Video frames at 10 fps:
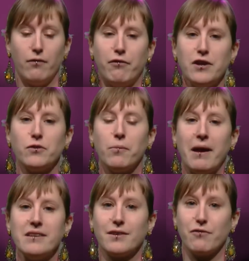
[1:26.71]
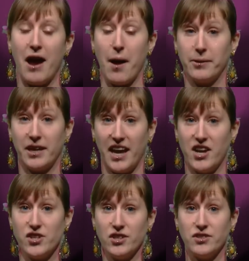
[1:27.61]
Visual Basic for
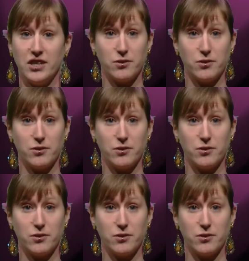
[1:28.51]
Applications